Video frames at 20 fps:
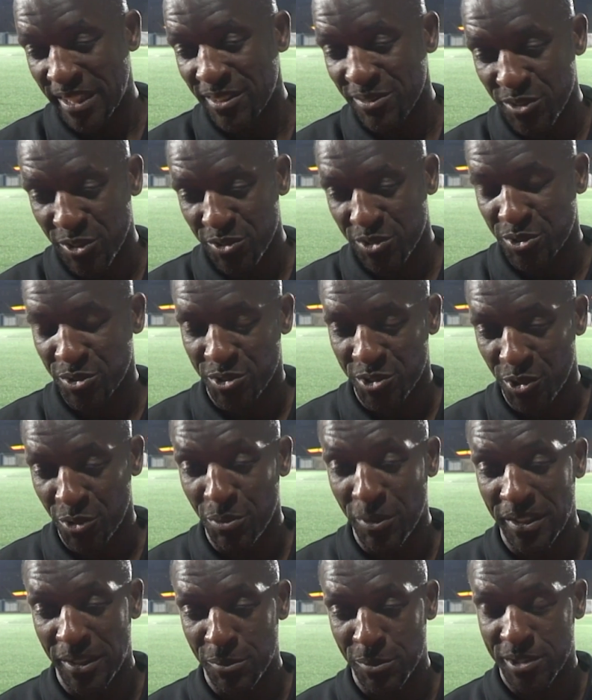I'm not too sure
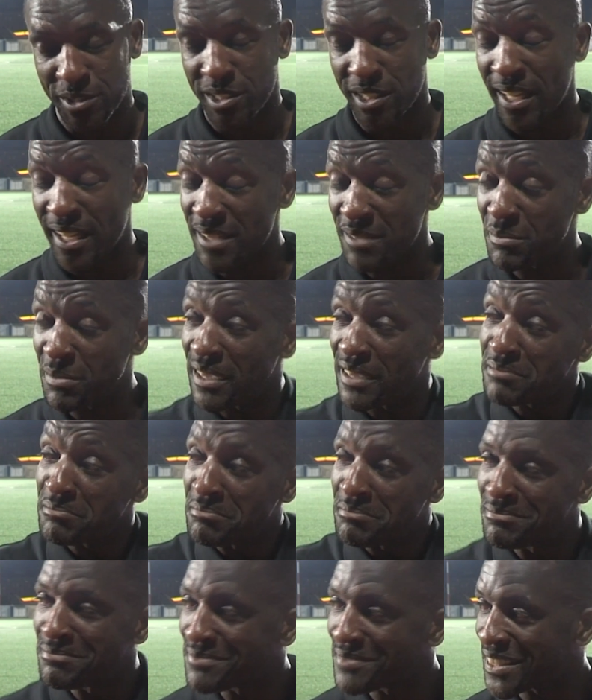what they were saying, but
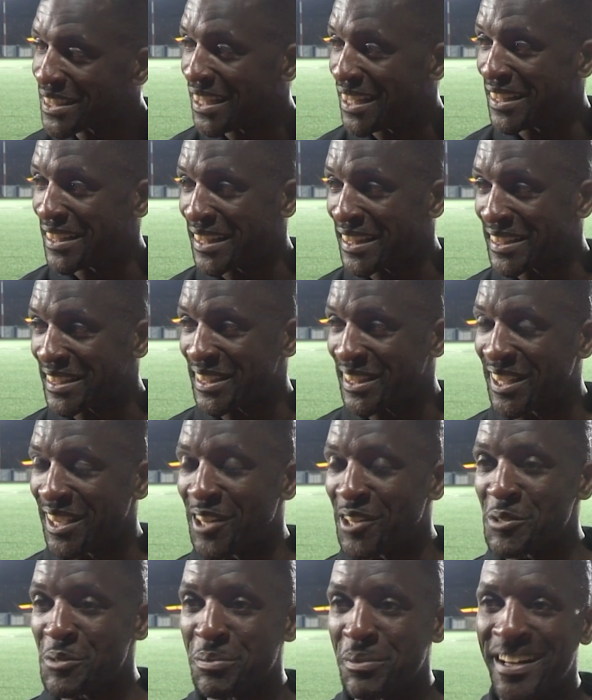you know there you
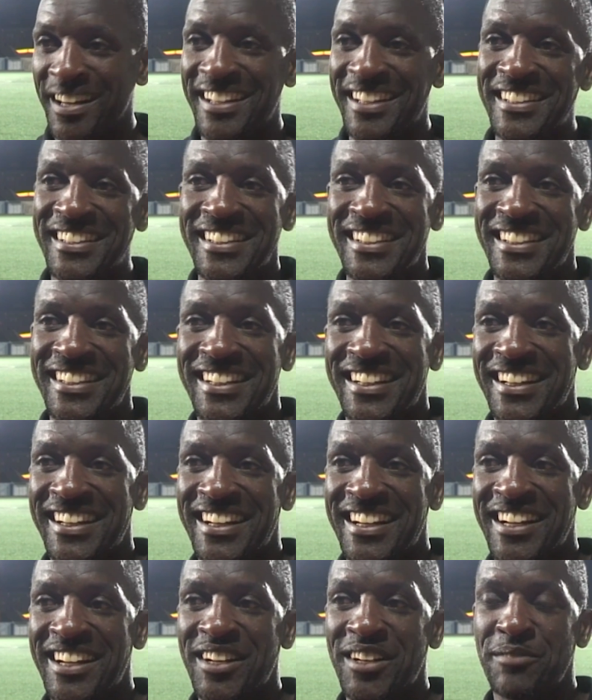go. But
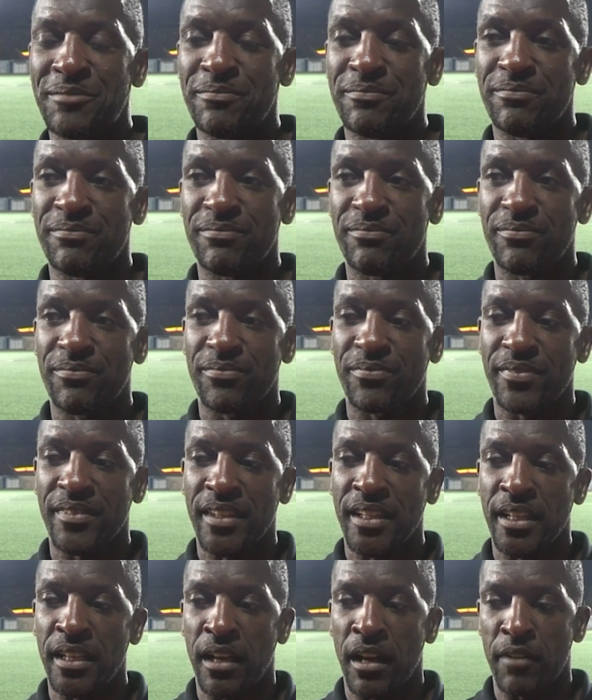um,
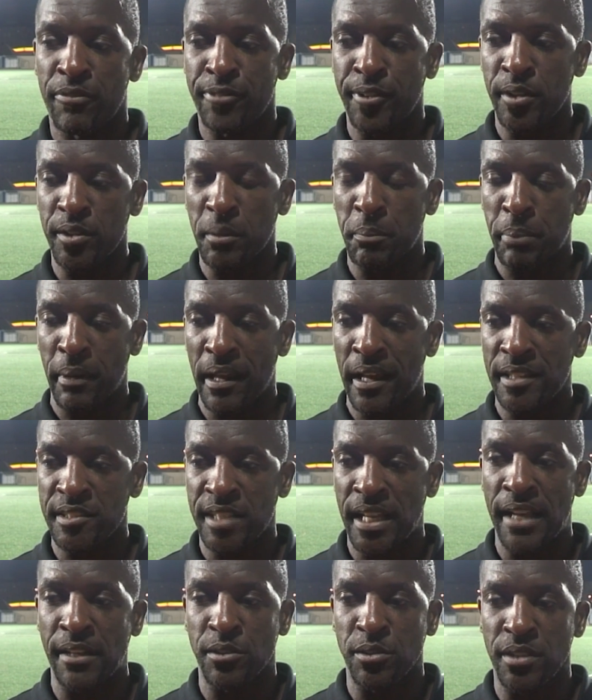you know I felt the players
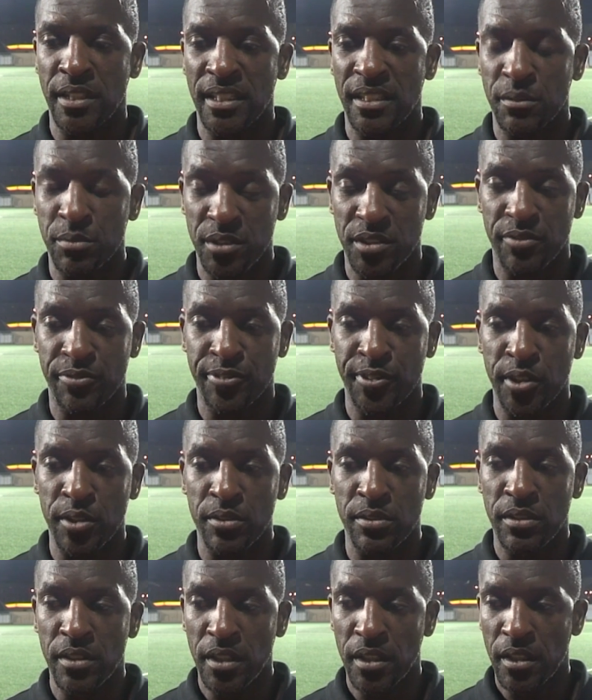handled it. There was a
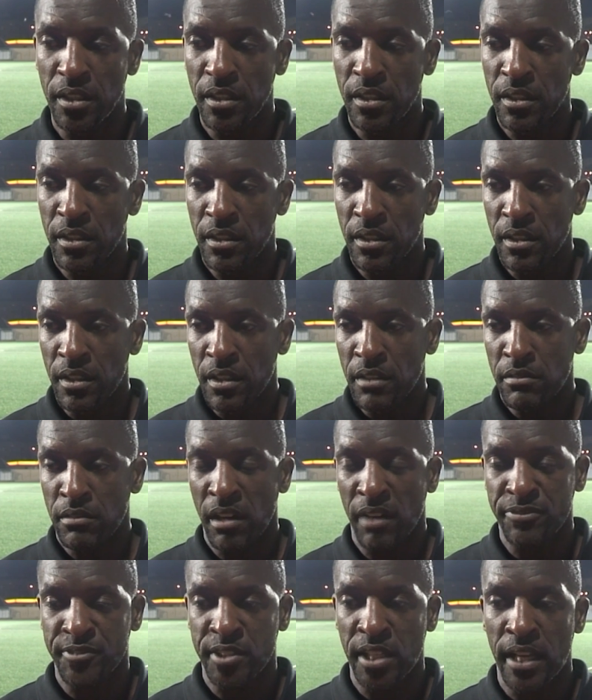few
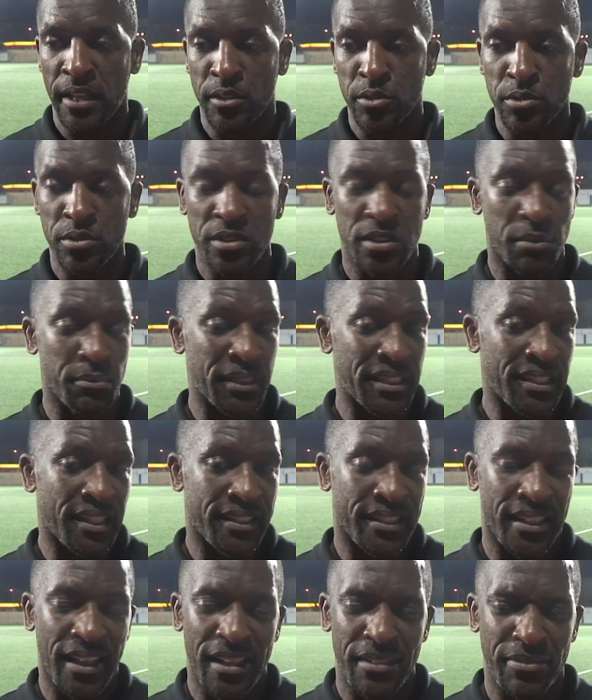rough tackles. I mean,
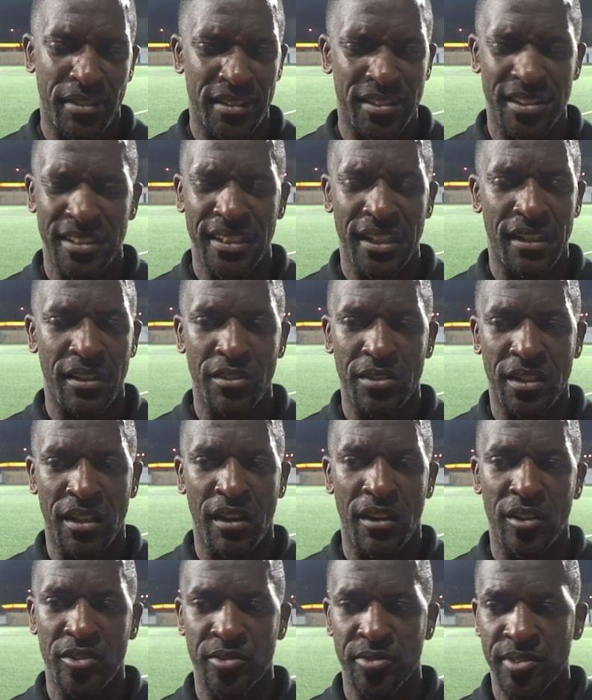they gave us a yellow
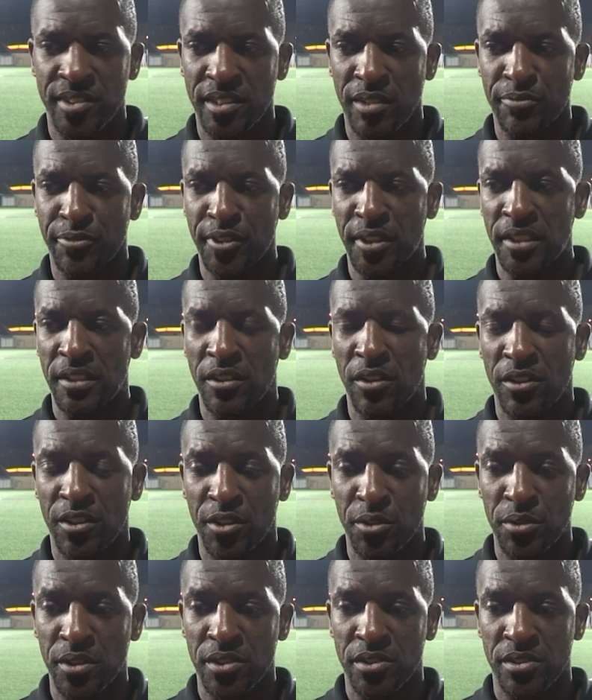card for something
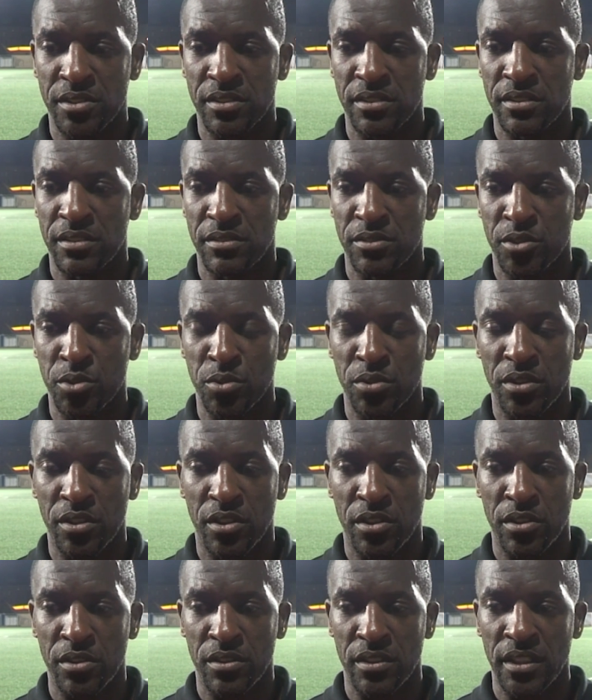innocuous. Jordan
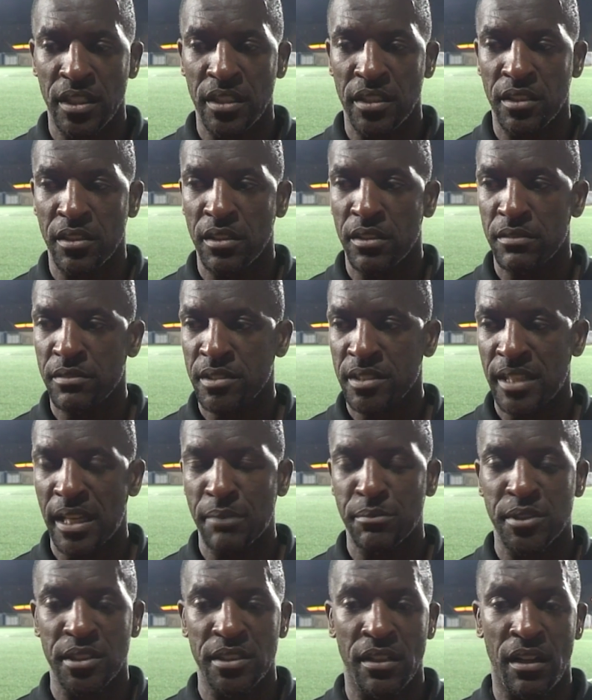Cook nearly got
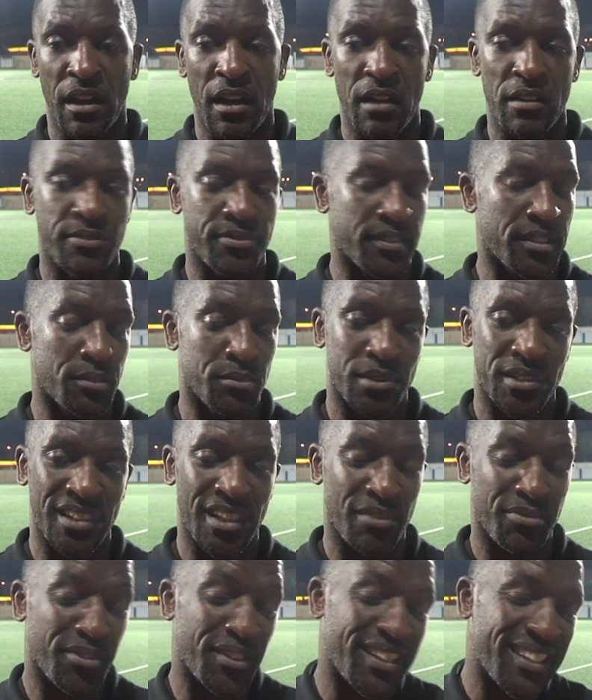snapped in half, and there was
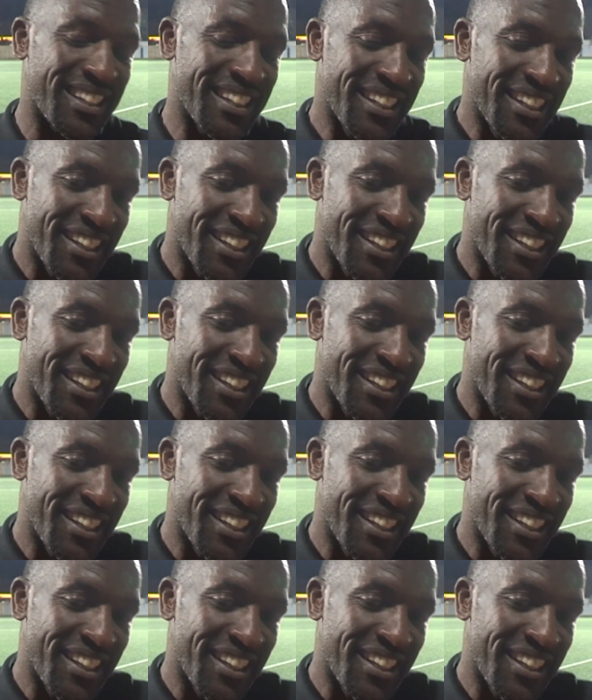nothing.